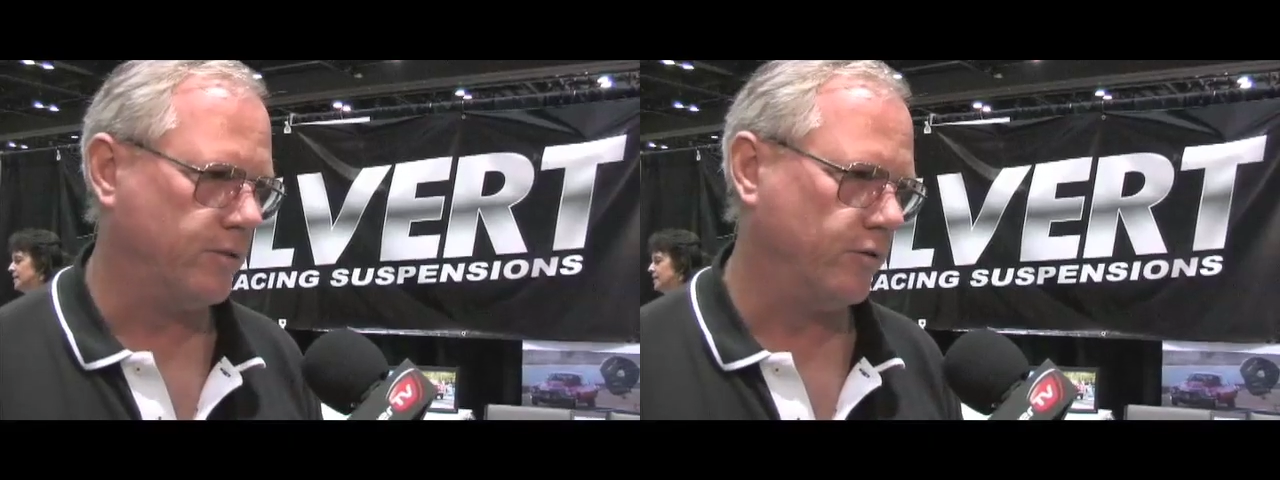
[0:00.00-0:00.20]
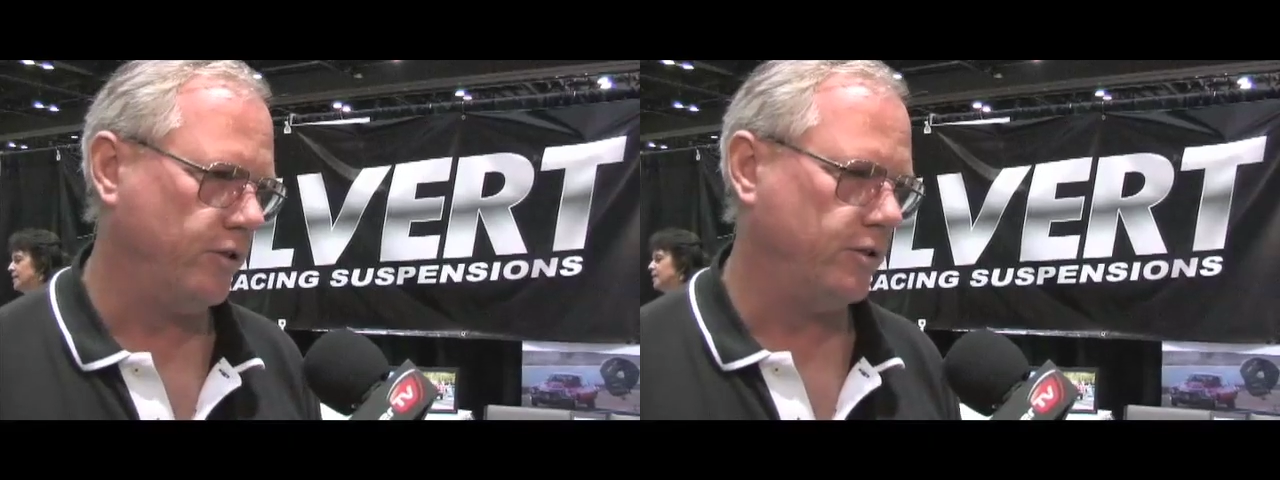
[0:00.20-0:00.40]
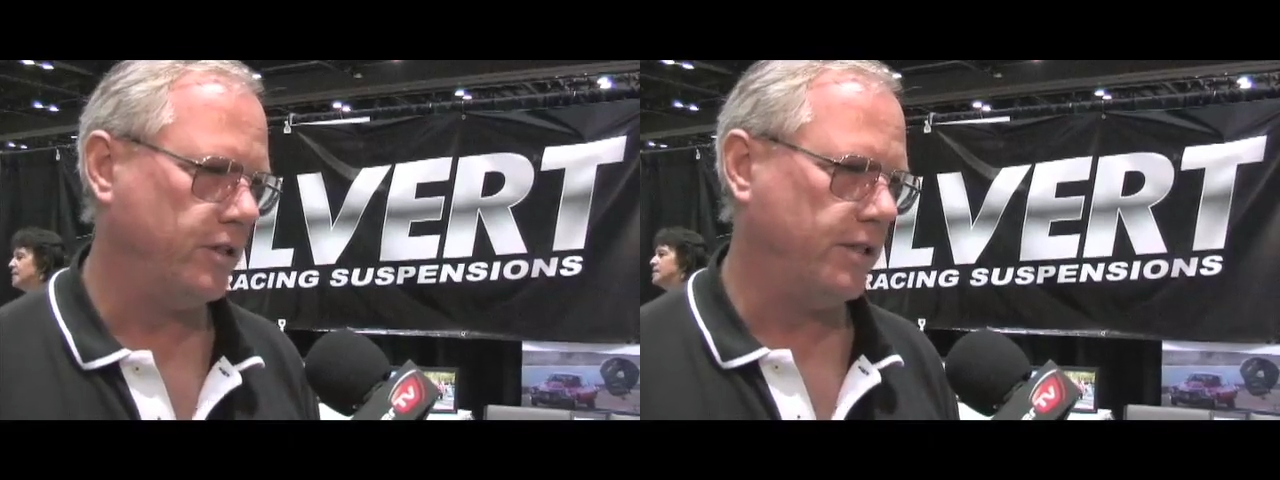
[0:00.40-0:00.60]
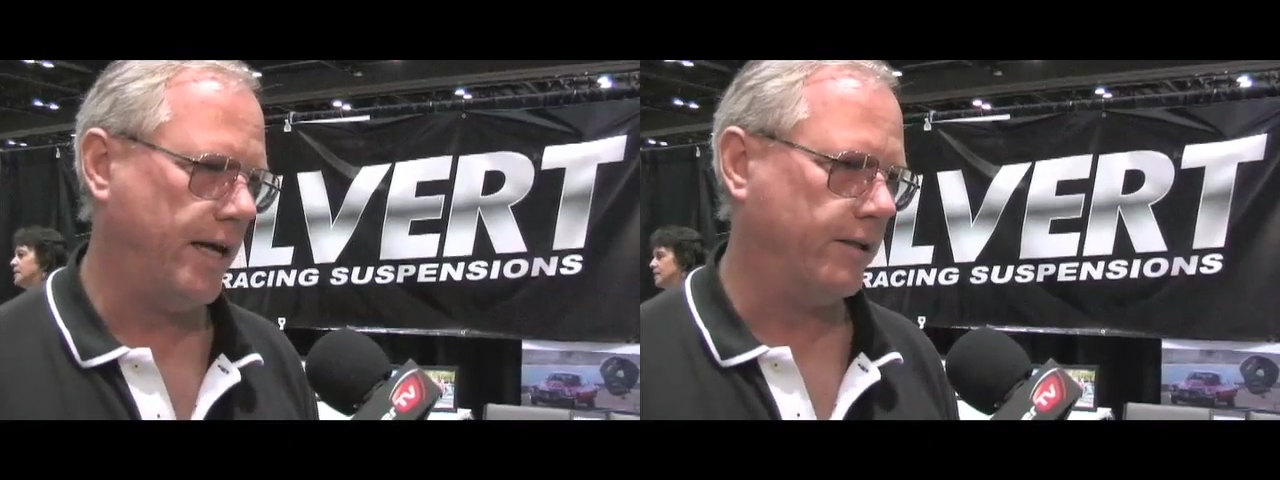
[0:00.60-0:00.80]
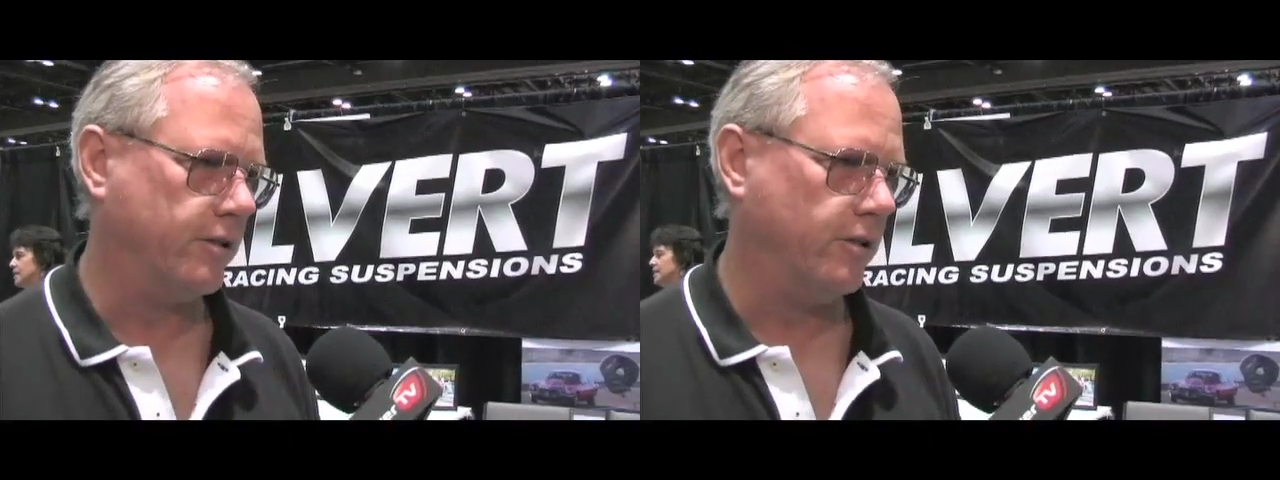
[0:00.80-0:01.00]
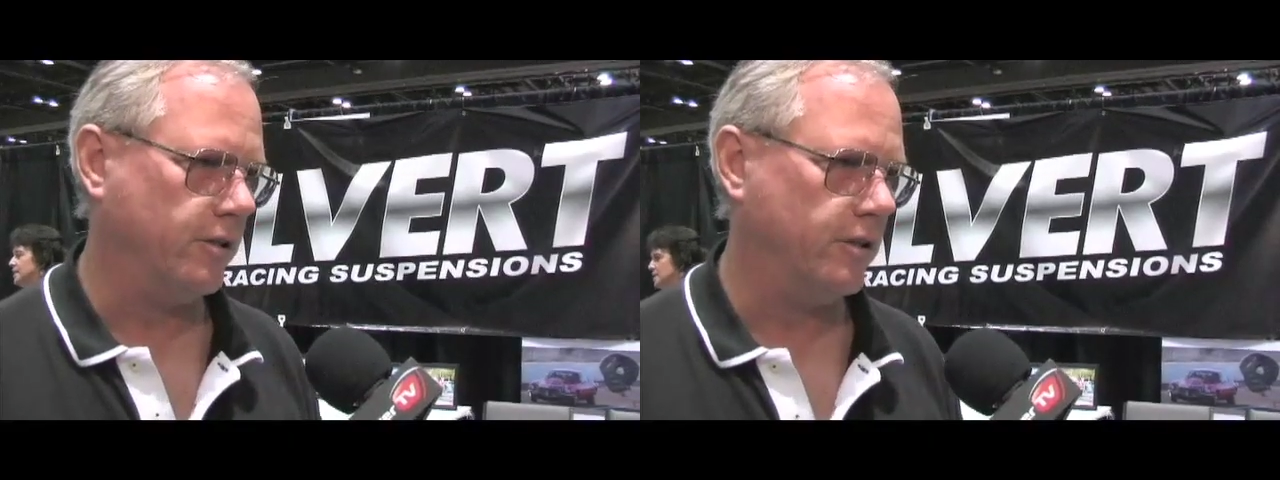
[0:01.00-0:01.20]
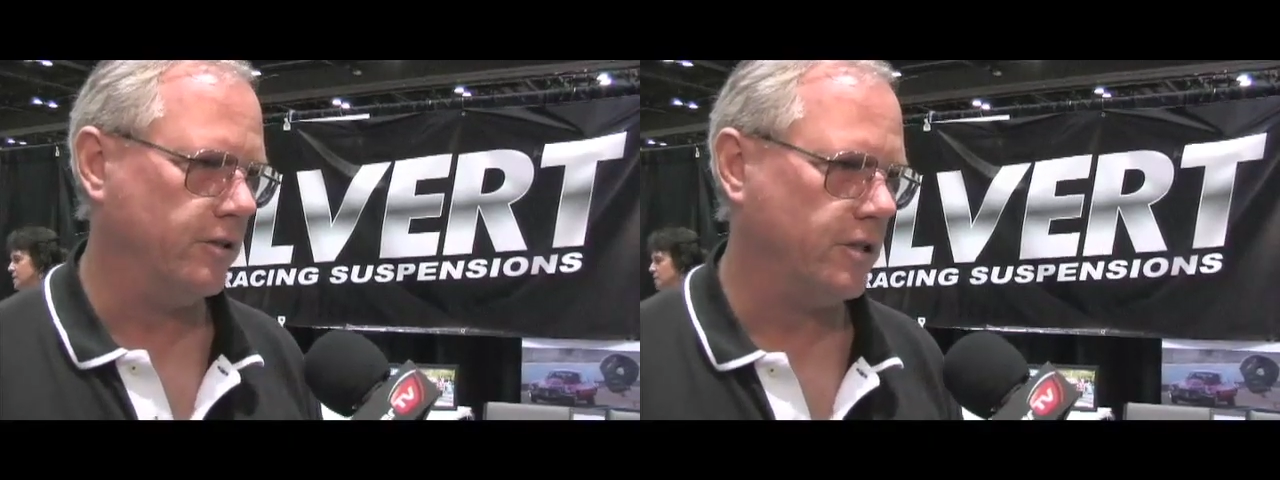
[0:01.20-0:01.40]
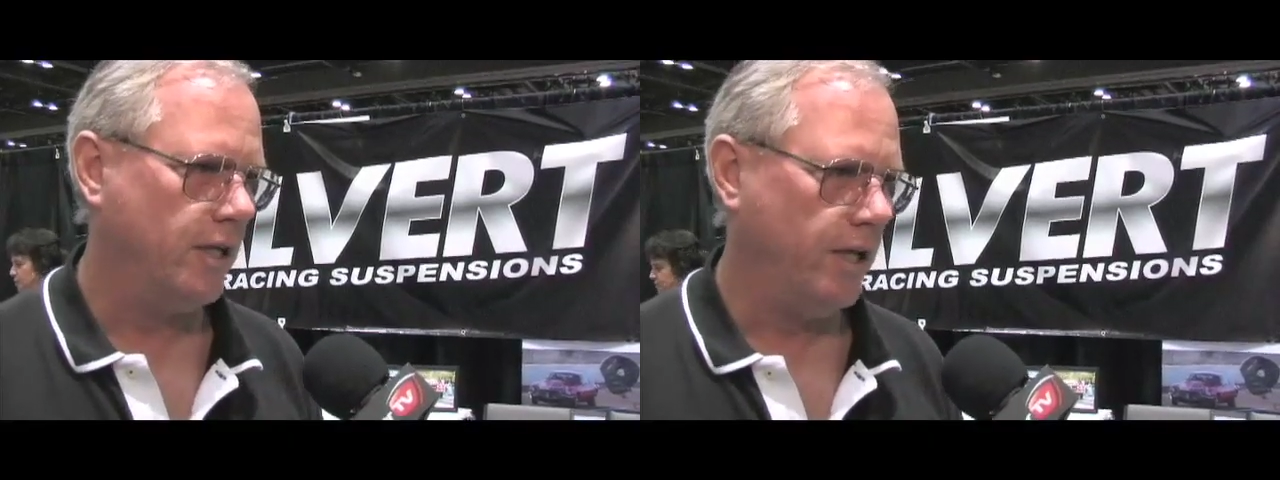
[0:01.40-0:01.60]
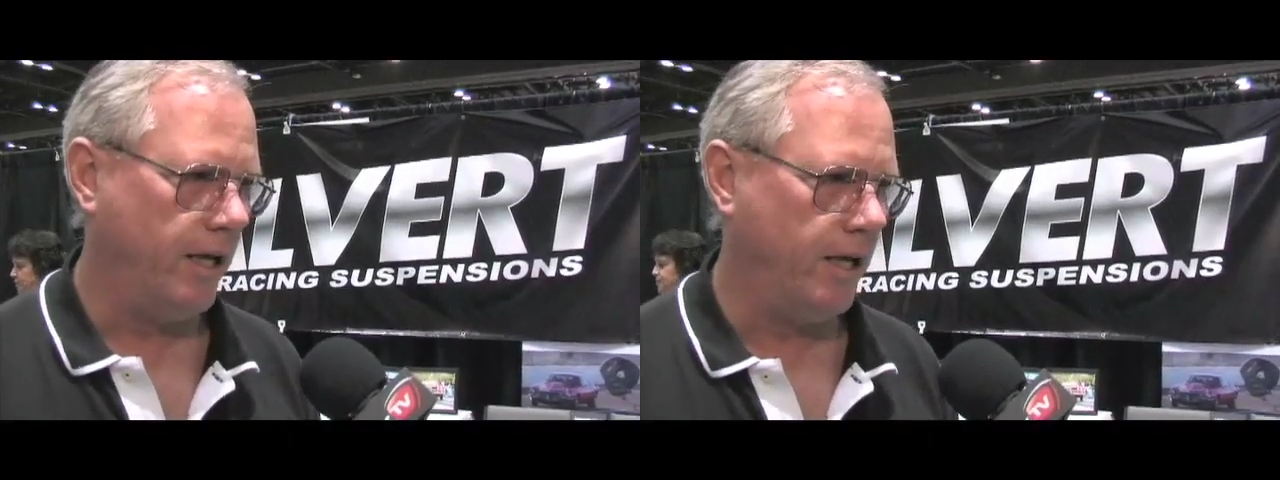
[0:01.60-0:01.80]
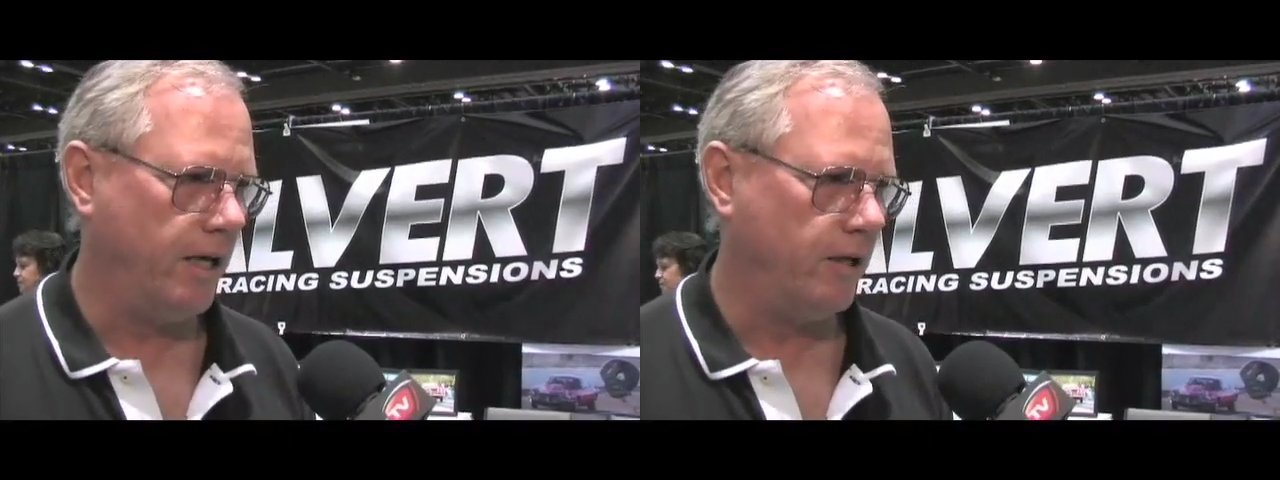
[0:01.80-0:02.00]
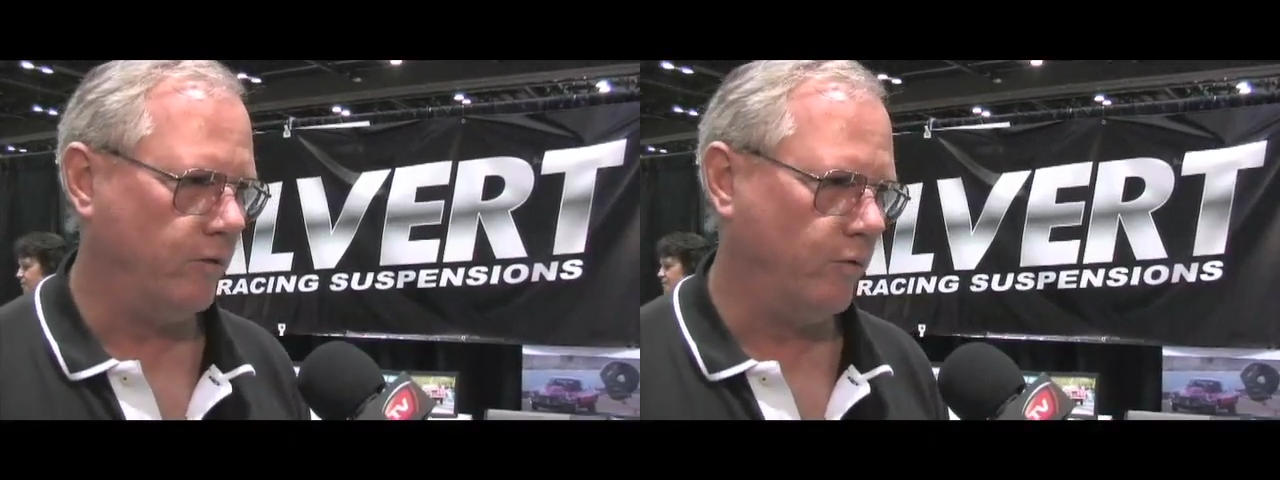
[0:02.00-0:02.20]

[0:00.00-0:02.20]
We're using that in cars, and